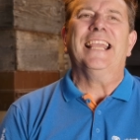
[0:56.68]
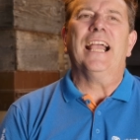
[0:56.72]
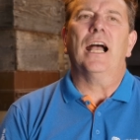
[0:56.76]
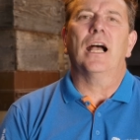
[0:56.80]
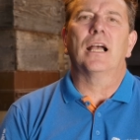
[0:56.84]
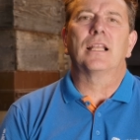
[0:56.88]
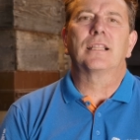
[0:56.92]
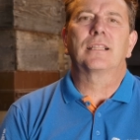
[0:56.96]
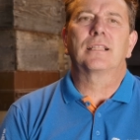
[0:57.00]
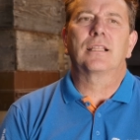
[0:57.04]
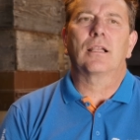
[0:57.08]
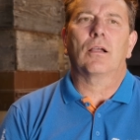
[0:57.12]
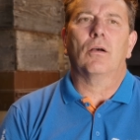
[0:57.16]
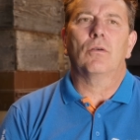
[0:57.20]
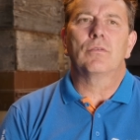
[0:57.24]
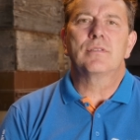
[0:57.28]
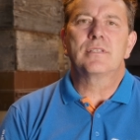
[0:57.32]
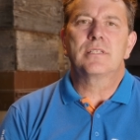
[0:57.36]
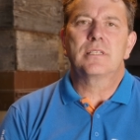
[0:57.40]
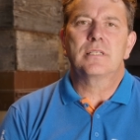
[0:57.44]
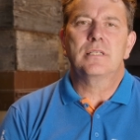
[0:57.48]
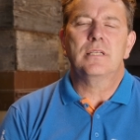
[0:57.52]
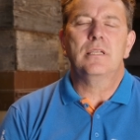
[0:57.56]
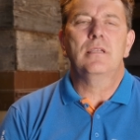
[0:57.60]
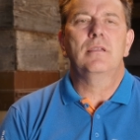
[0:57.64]
there is a
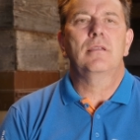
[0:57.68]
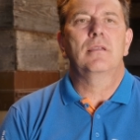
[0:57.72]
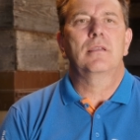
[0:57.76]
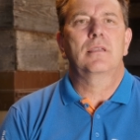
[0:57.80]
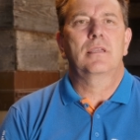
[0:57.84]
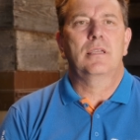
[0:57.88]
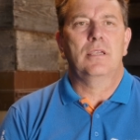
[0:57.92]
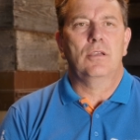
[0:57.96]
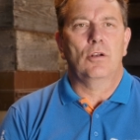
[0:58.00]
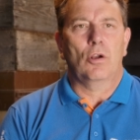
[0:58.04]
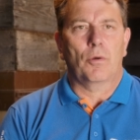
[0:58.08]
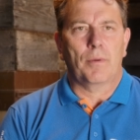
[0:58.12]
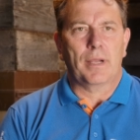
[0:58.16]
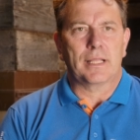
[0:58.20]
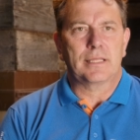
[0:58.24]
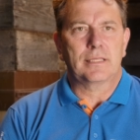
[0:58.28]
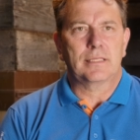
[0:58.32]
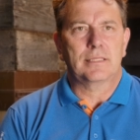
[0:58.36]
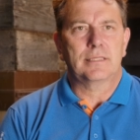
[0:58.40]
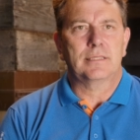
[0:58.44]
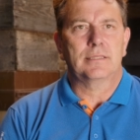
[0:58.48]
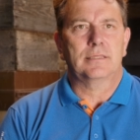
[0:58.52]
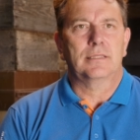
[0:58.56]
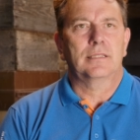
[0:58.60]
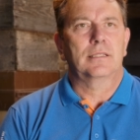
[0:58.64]
peak of
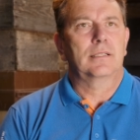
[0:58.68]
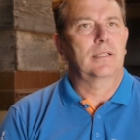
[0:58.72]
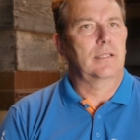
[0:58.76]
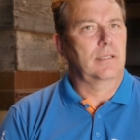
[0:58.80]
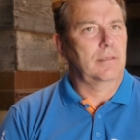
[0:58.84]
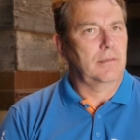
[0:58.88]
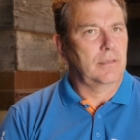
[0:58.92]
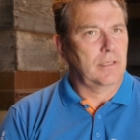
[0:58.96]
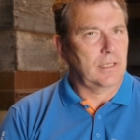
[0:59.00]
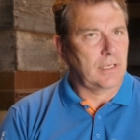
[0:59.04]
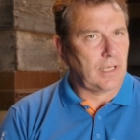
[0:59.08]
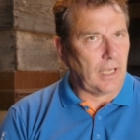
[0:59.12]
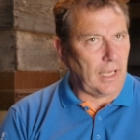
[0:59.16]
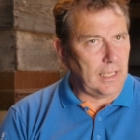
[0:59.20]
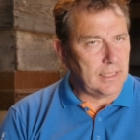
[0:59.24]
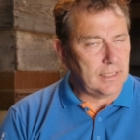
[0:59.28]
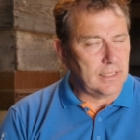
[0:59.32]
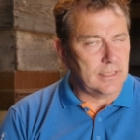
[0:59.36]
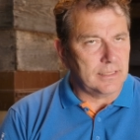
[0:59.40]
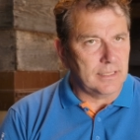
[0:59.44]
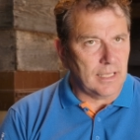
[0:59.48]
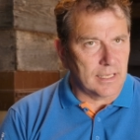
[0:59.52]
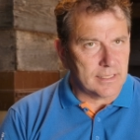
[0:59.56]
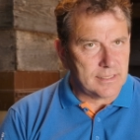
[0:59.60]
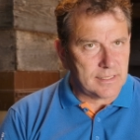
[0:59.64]
36 kilowatt
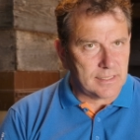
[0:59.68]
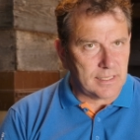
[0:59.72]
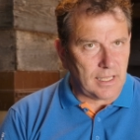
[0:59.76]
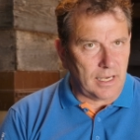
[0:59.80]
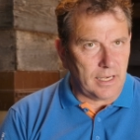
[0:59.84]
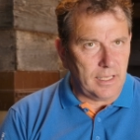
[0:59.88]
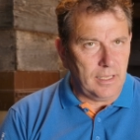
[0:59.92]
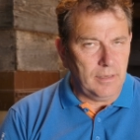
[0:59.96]
installed,